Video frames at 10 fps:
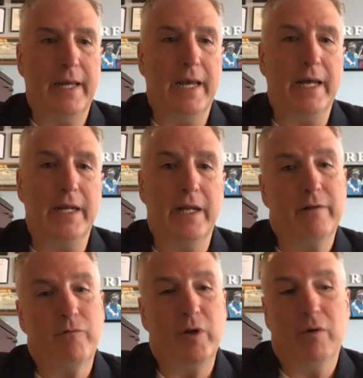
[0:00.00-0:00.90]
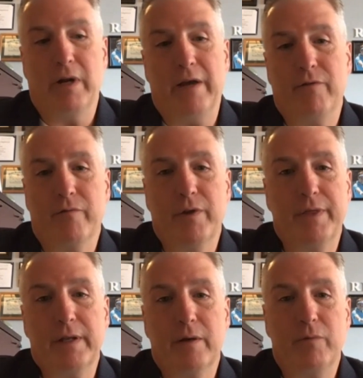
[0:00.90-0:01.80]
And if we don't have
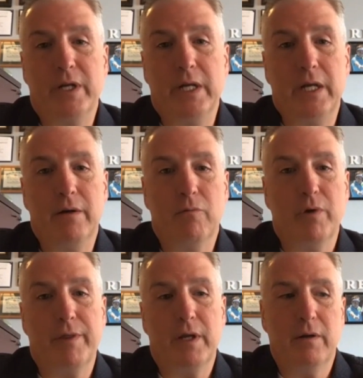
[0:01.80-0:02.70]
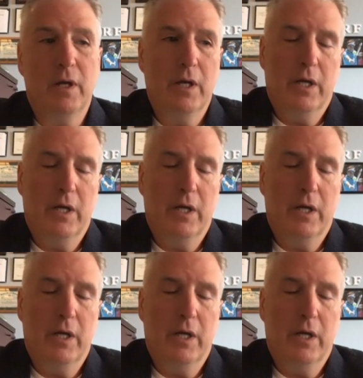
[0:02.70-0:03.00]
everything that we need with it,